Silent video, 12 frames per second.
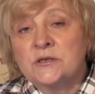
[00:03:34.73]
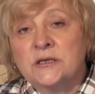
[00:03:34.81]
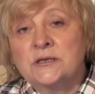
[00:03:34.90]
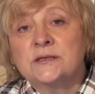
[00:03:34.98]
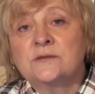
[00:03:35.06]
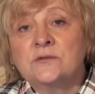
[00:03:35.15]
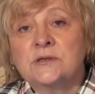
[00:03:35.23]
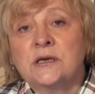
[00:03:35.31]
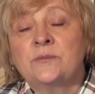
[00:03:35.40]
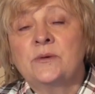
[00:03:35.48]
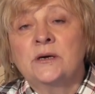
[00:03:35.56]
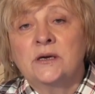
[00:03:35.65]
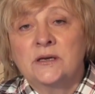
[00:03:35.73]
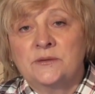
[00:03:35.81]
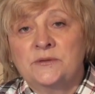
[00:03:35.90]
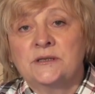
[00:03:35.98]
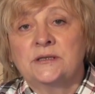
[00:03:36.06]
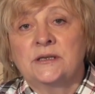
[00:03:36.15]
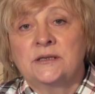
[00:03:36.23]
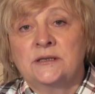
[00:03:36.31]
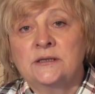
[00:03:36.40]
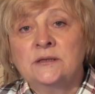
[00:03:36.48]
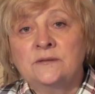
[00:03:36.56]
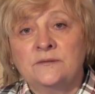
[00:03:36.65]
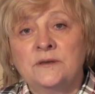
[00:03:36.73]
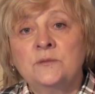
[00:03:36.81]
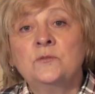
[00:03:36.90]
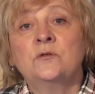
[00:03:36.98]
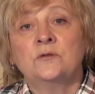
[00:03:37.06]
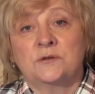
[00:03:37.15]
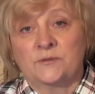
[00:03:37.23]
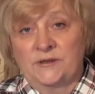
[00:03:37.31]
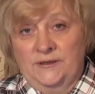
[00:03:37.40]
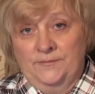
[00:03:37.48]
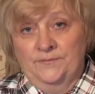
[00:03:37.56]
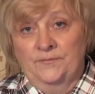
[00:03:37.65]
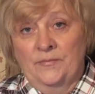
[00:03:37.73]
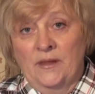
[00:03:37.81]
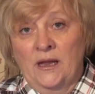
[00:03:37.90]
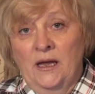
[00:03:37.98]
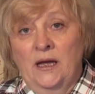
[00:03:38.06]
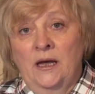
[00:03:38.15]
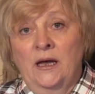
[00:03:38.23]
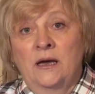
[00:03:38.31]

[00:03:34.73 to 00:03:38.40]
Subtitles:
Hundreds of thousands of people stayed without electricity, light.